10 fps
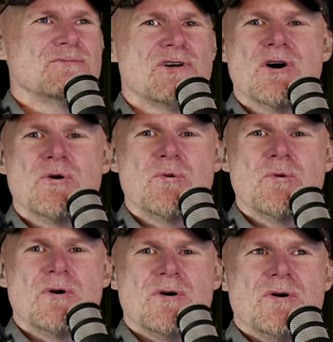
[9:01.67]
know.
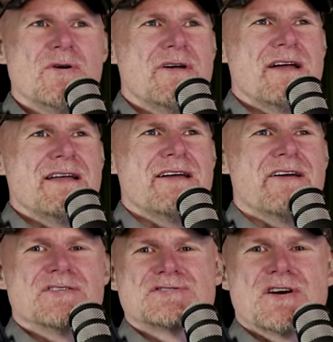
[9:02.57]

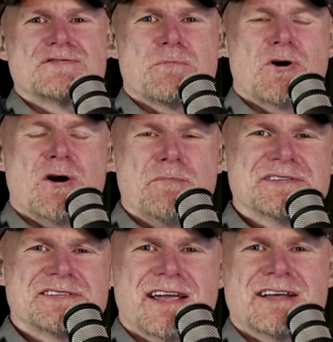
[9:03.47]
If it serves a
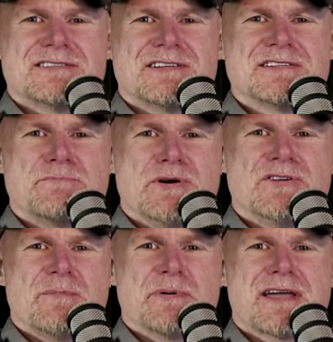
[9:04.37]
purpose, I guess it does
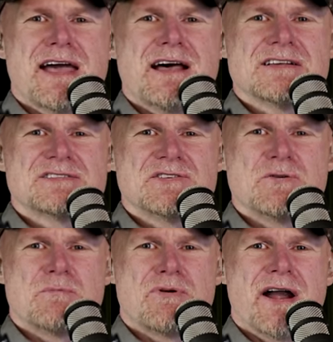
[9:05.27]
build up a callus in
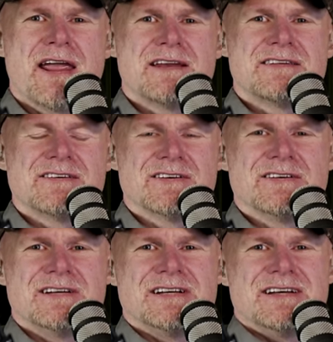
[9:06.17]
your brain to
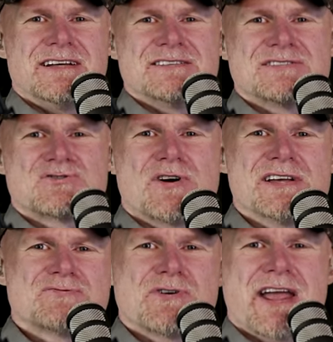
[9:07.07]

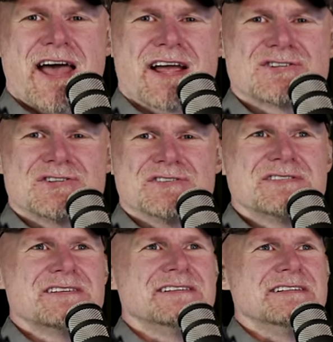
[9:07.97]
stress
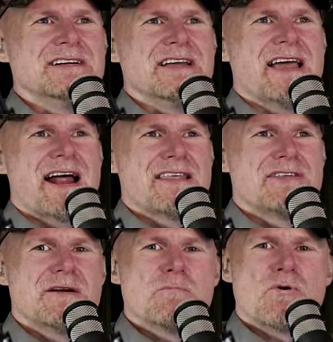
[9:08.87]
reactions. I
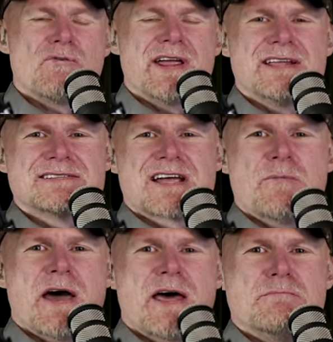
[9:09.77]
think Marines
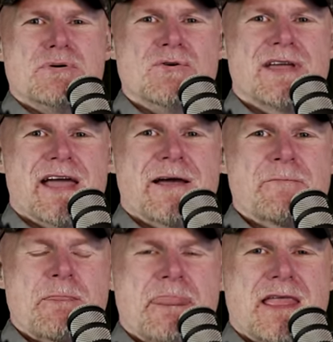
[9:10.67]
come out of boot camp,
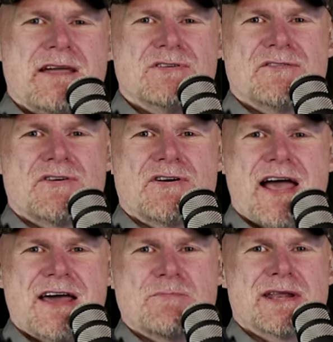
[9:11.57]
even if they're an
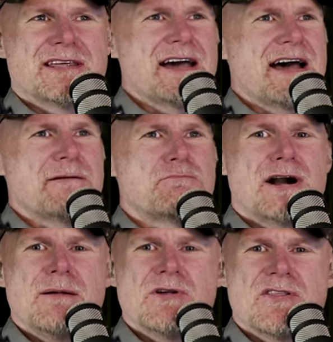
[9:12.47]
admin guy,
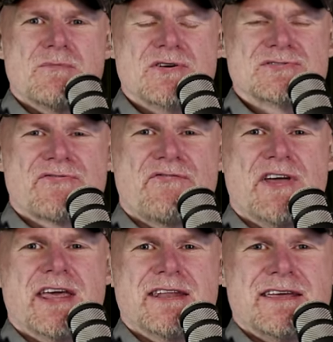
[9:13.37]
probably the most
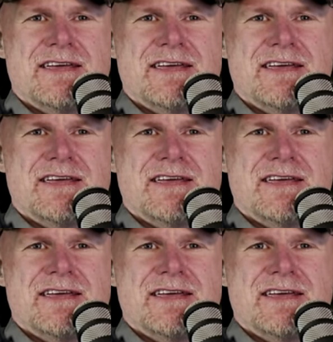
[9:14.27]
fit